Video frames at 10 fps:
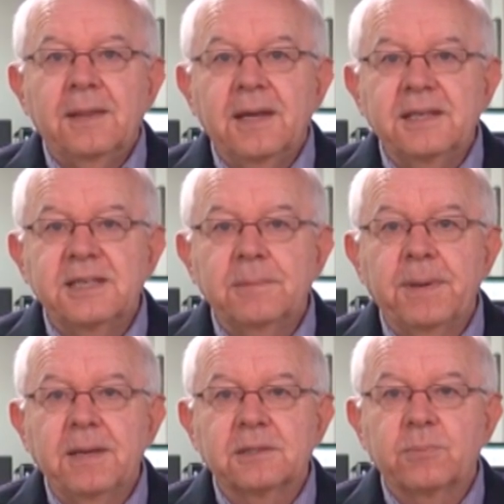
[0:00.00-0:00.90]
The
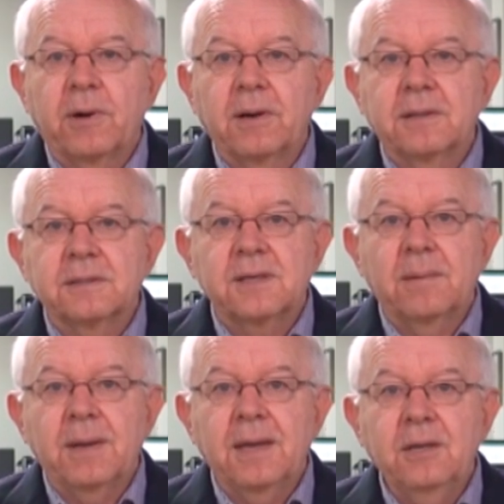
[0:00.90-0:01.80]
ECB is worried that
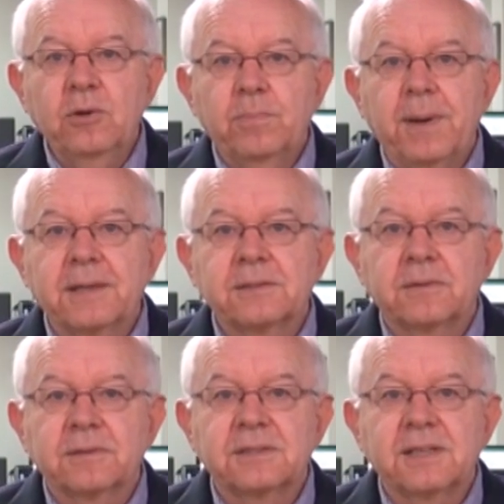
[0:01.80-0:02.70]
some EU banks
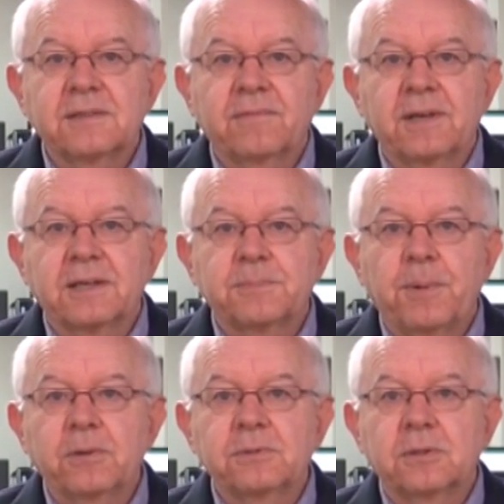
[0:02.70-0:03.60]
are excessively
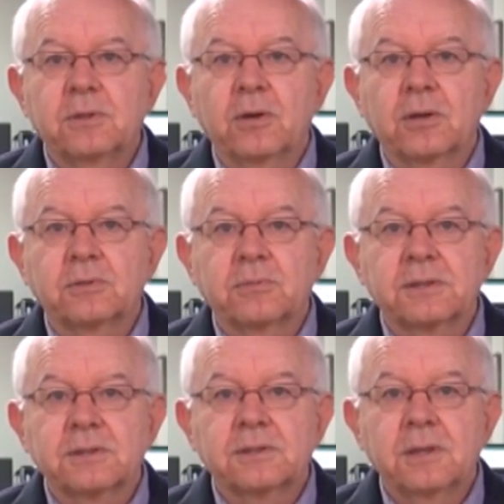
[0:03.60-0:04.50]
exposed to Turkish
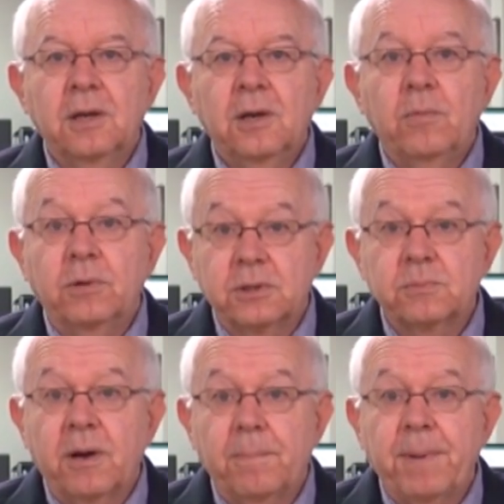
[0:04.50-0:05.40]
risks, which
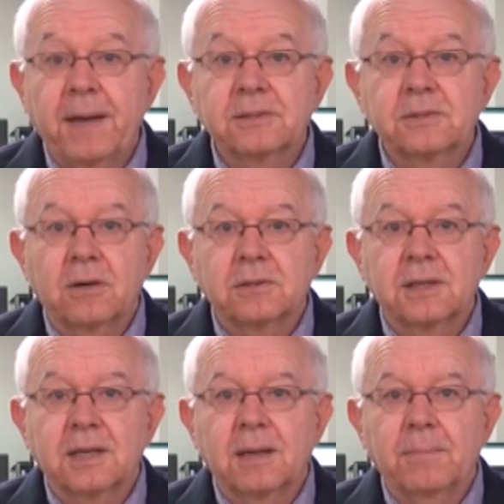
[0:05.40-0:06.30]
is why bank
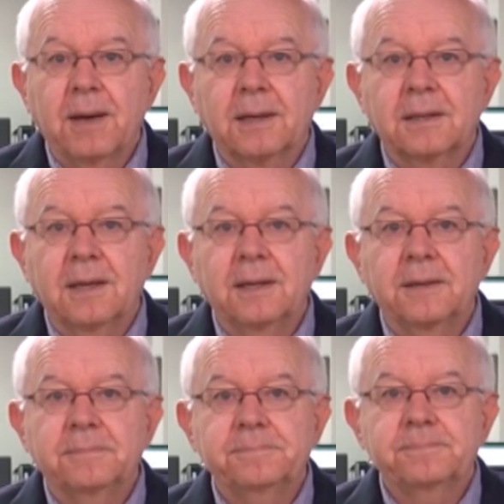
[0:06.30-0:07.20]
stocks are getting marked down.